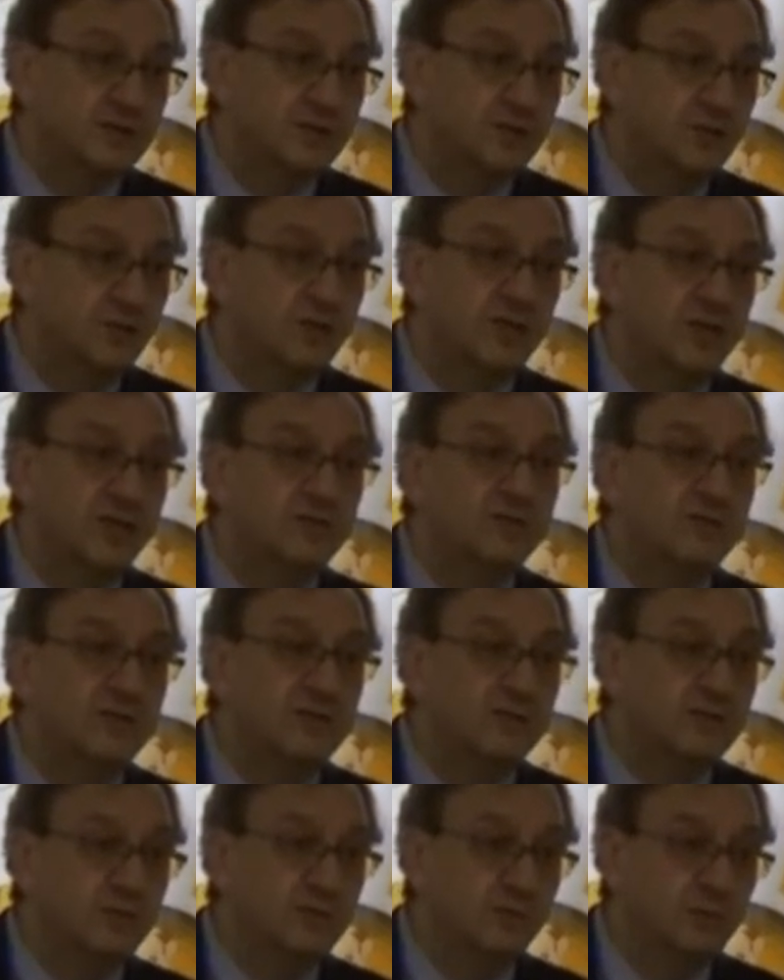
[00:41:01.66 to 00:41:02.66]
You cannot
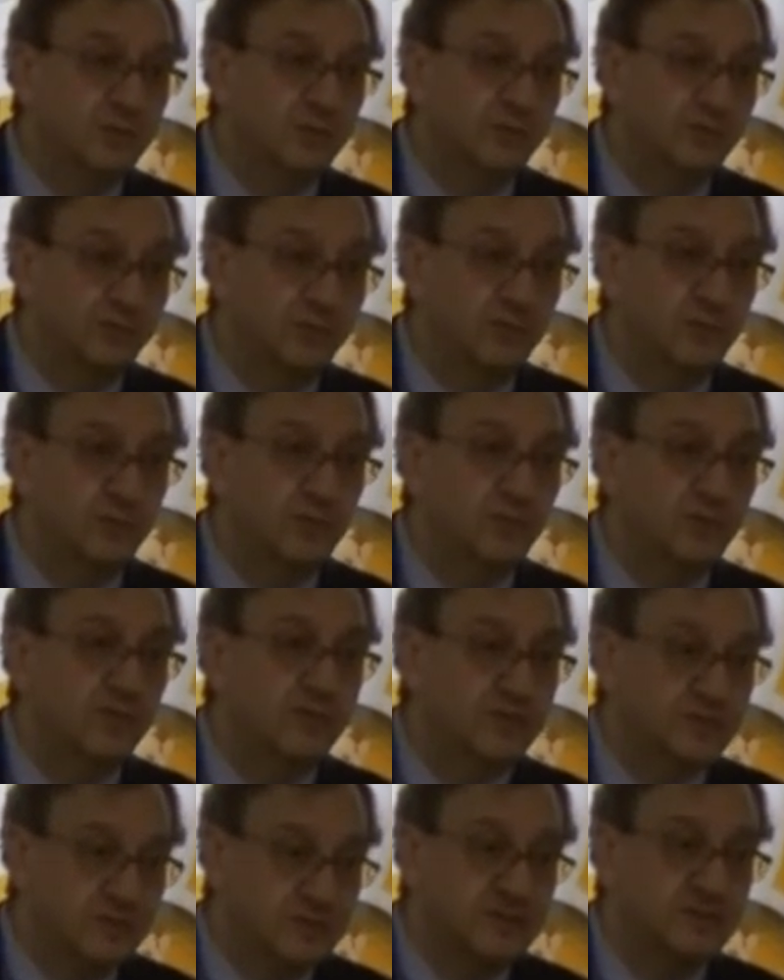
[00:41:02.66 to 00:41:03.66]
treat it with fluco.
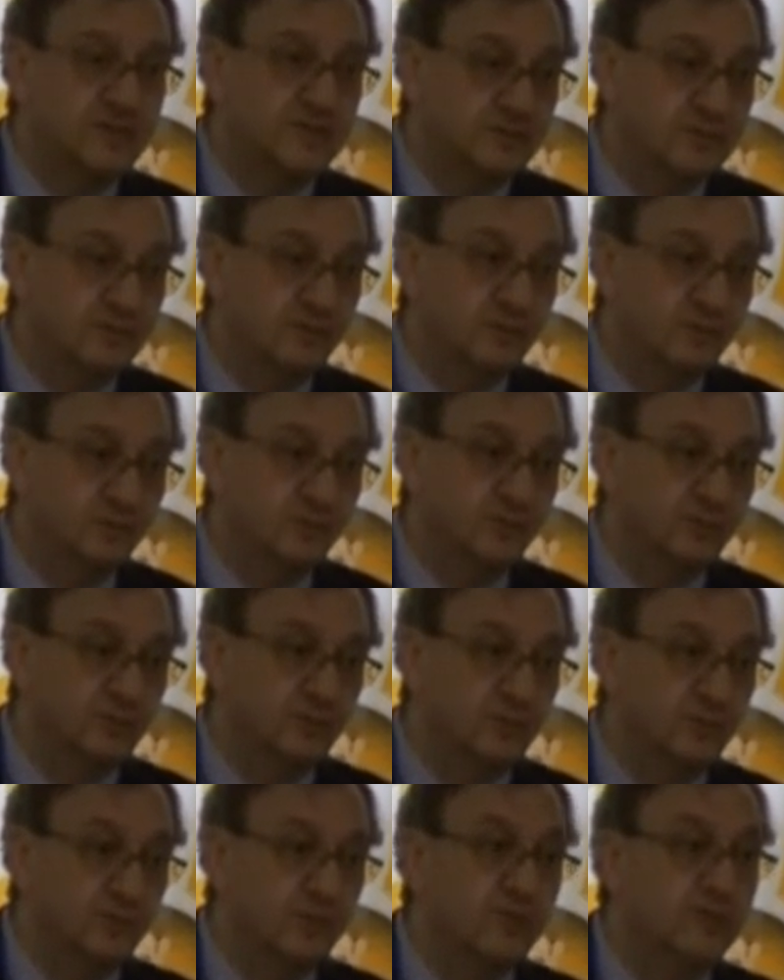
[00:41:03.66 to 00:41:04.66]
It's resistant to
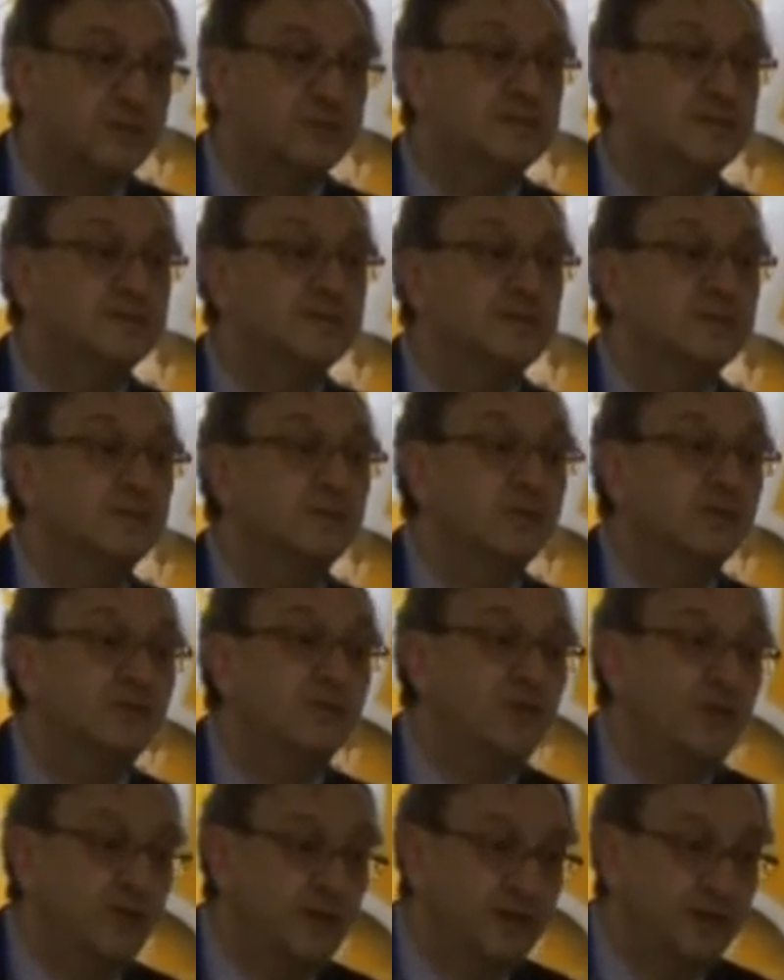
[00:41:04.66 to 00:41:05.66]
fluco. It's resistant to
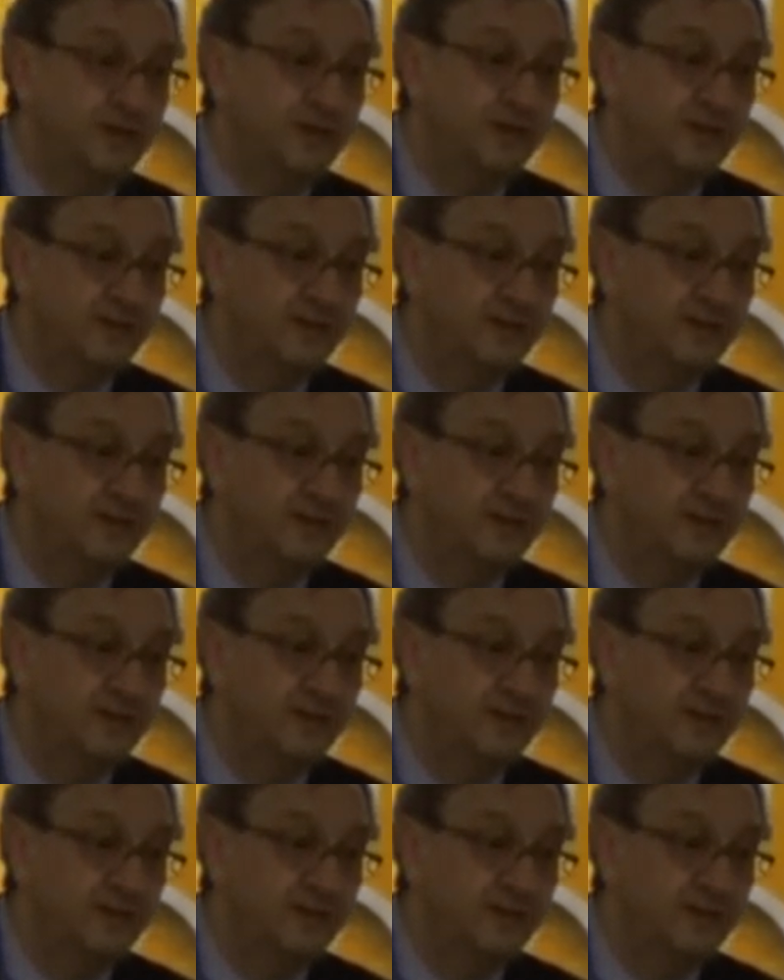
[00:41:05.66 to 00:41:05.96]
wadi.